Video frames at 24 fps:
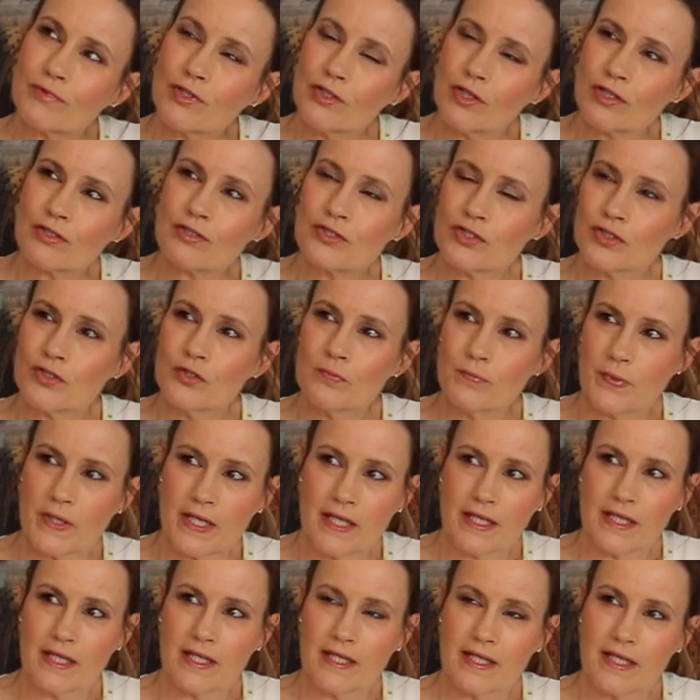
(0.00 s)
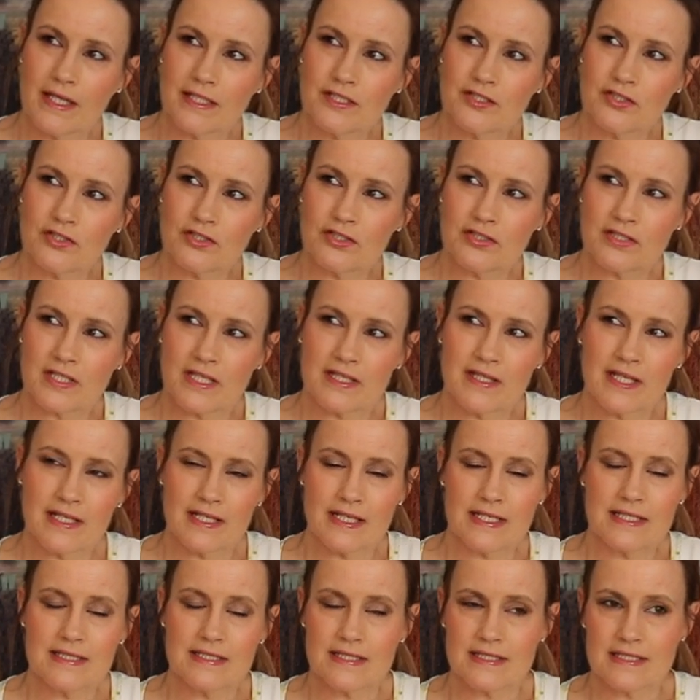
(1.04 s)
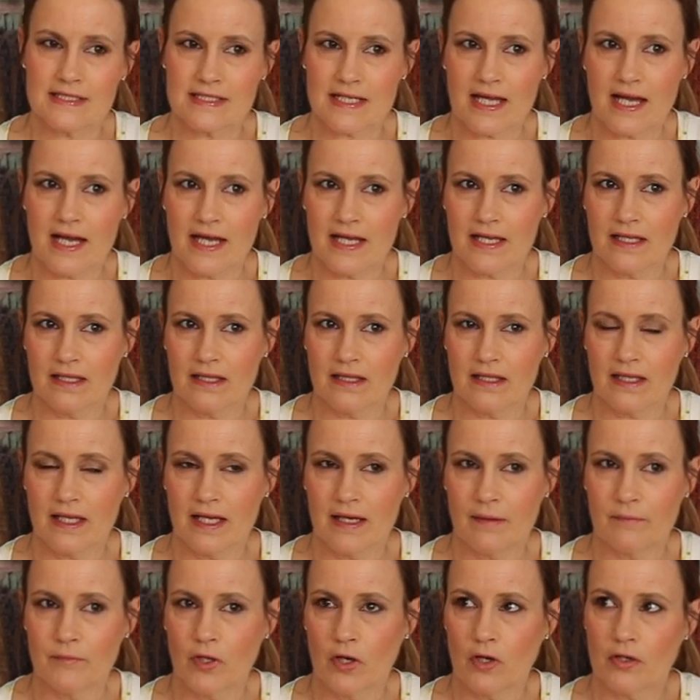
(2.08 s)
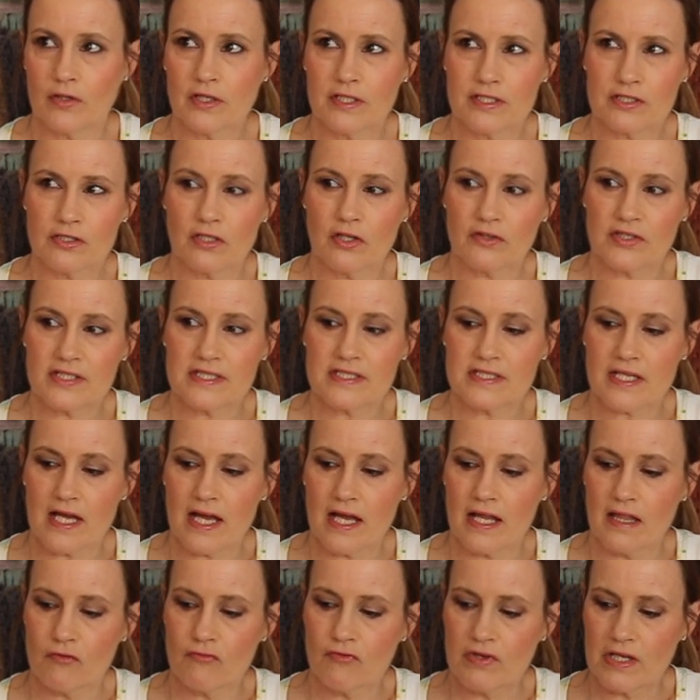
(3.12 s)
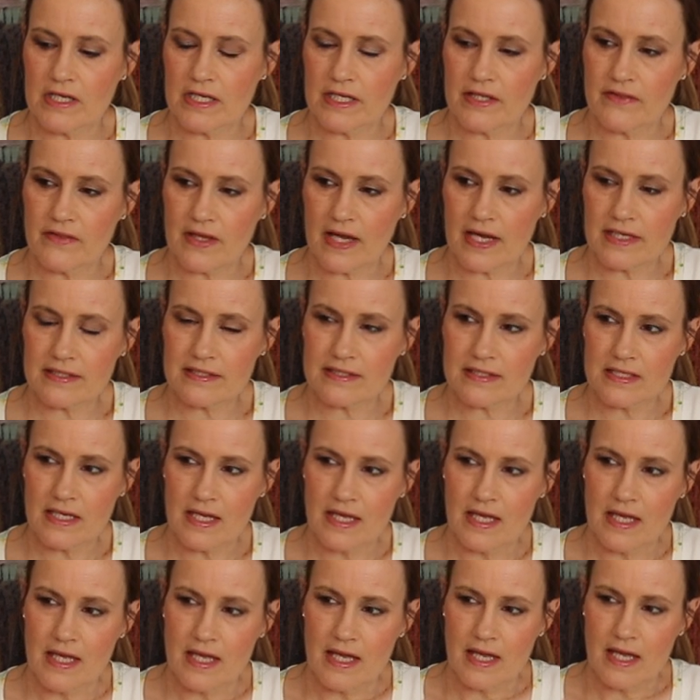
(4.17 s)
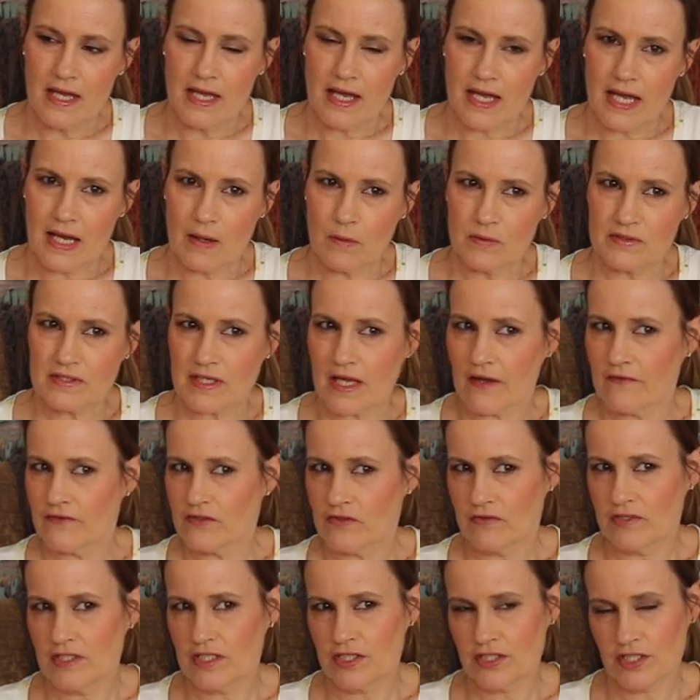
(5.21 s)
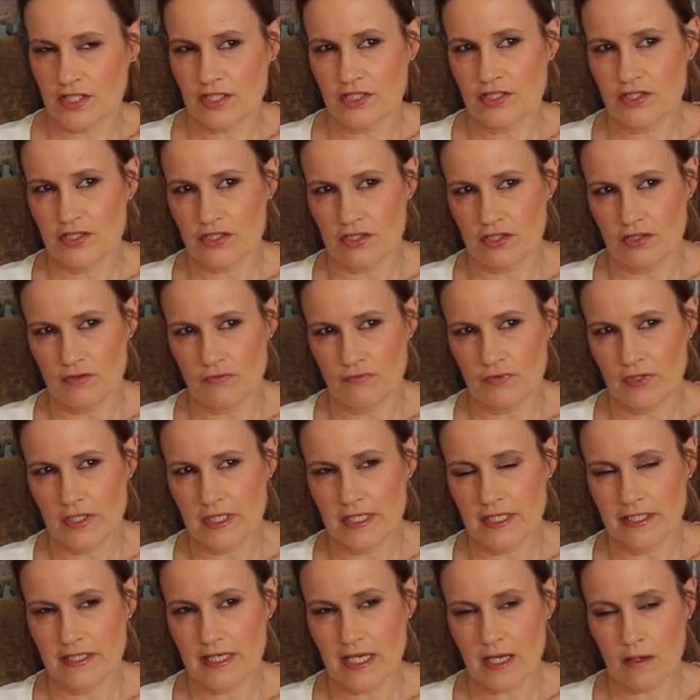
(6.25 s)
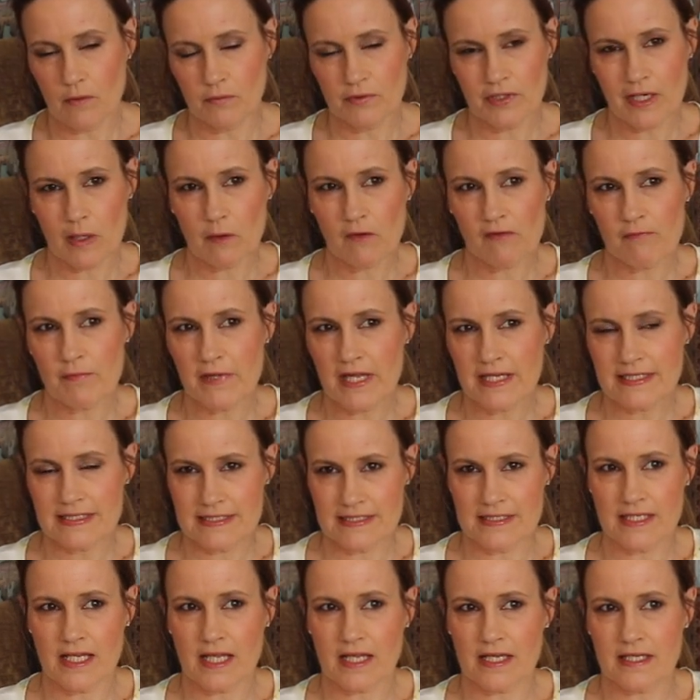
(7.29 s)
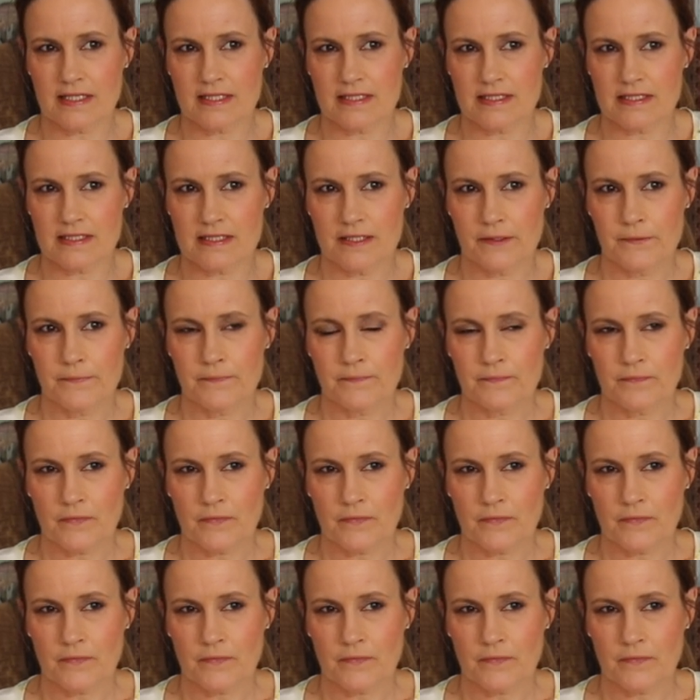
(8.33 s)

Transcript: not too big. It's just, I think it's the style. It's not the style really that I was after in a t-shirt really. Now I've made six.